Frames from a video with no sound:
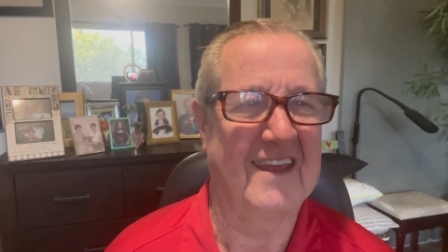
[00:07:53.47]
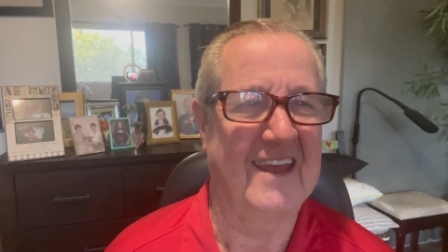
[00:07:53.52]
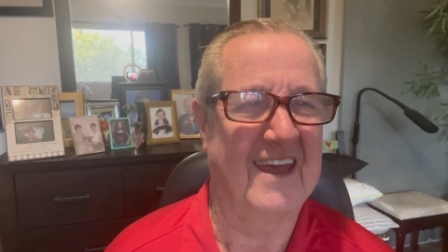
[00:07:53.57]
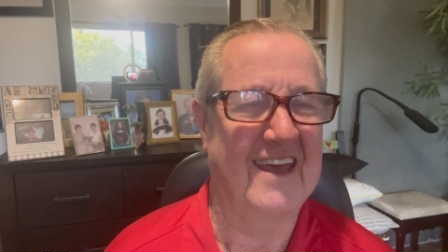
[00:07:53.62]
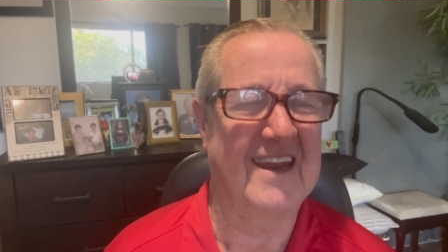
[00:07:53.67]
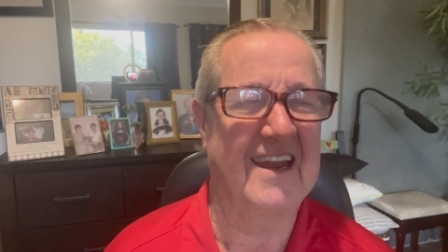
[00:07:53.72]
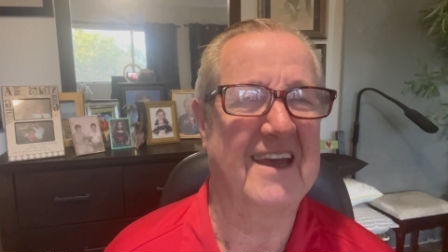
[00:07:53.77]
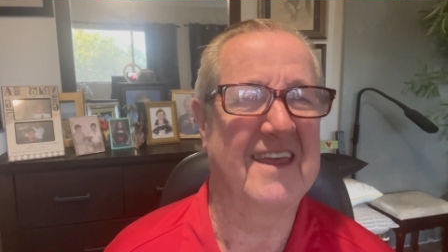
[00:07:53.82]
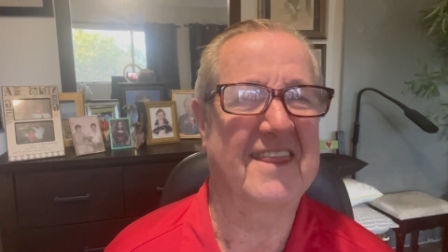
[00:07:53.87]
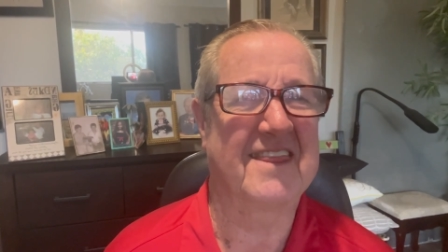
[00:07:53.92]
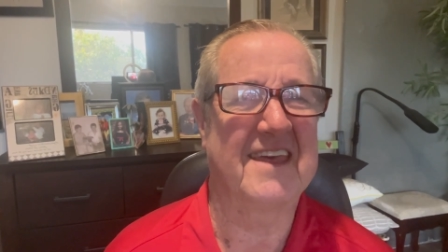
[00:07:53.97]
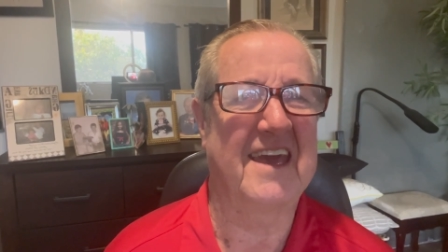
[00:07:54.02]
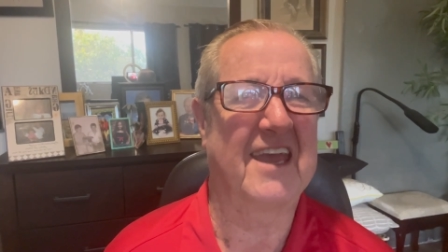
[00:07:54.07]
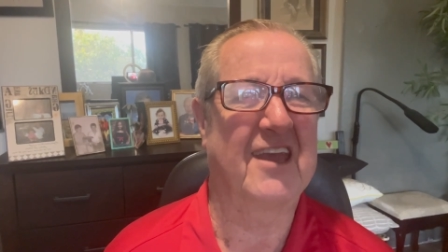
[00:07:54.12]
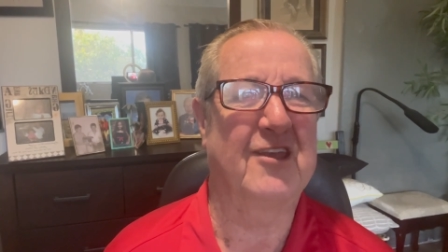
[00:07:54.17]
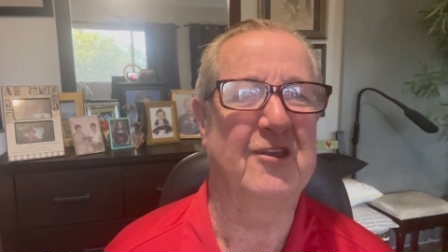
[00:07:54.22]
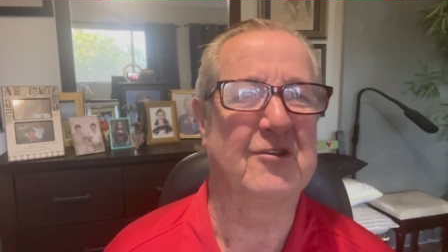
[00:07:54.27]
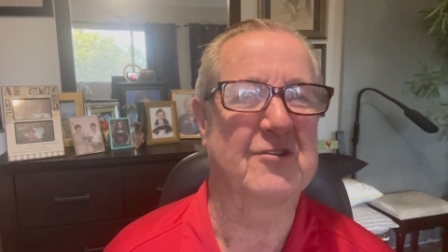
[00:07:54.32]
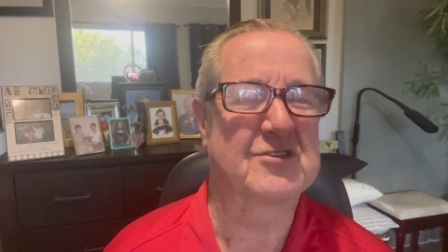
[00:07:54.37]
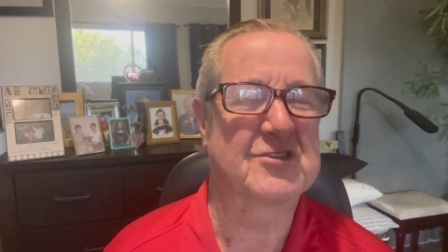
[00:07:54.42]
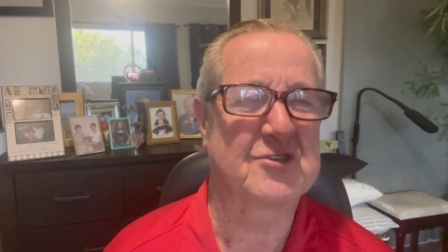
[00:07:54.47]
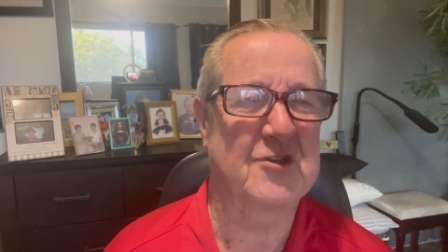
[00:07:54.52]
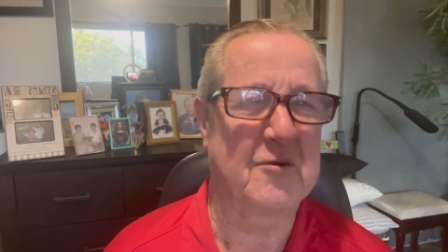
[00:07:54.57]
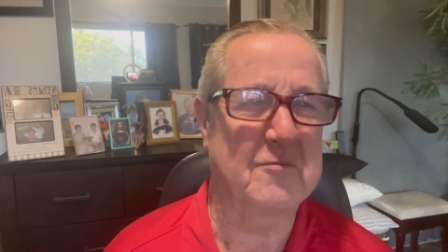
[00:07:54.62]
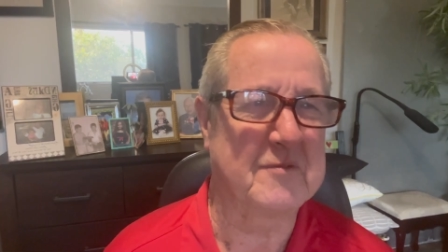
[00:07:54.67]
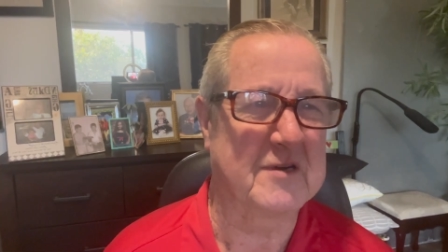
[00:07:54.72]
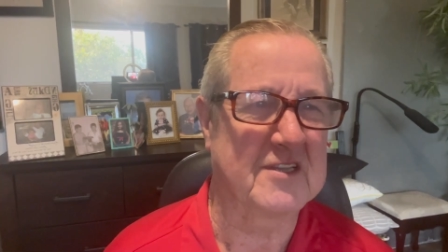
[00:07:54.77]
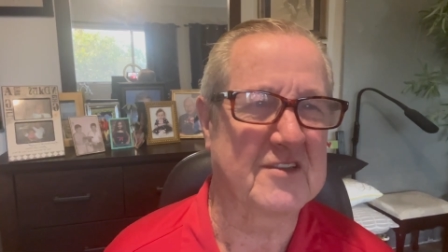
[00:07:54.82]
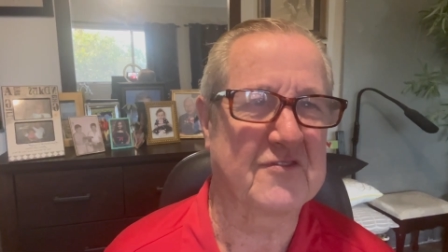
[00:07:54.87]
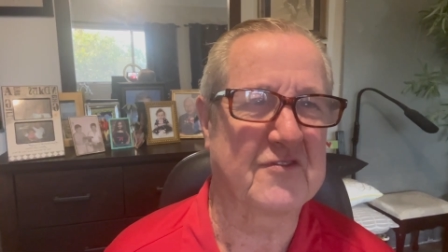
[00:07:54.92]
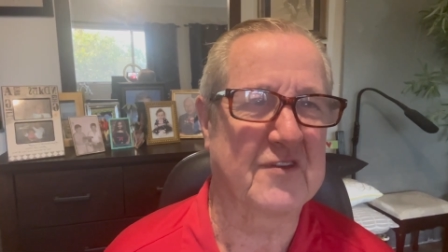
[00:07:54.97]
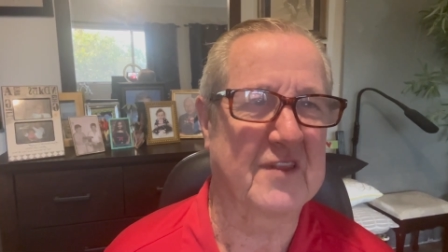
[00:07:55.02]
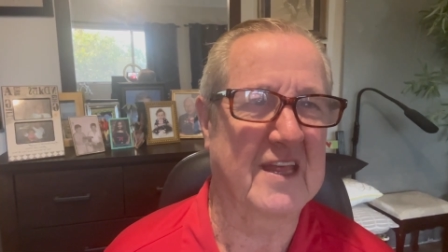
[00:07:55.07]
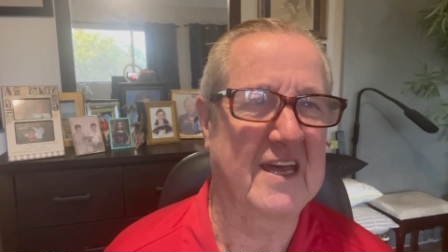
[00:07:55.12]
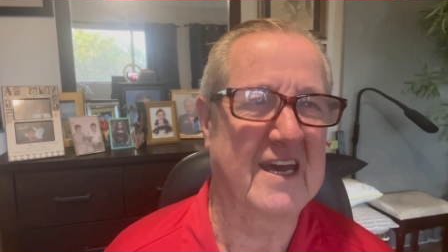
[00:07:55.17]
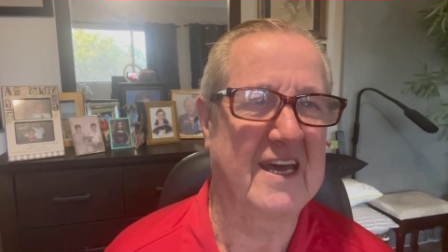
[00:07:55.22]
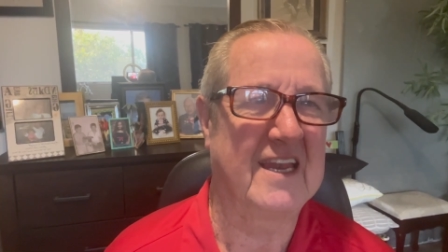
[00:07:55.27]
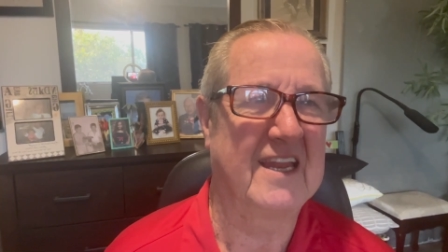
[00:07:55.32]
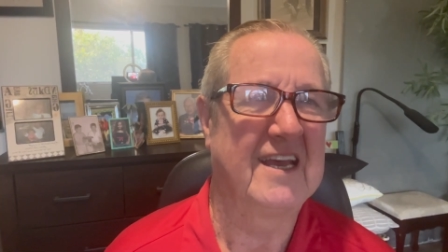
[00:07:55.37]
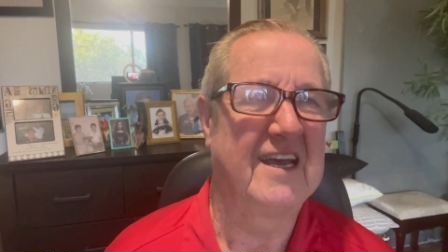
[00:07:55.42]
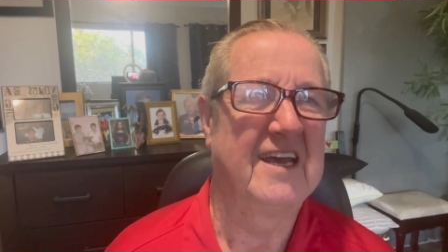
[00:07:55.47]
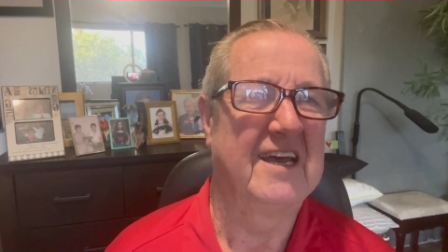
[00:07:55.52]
and I thank you so much for that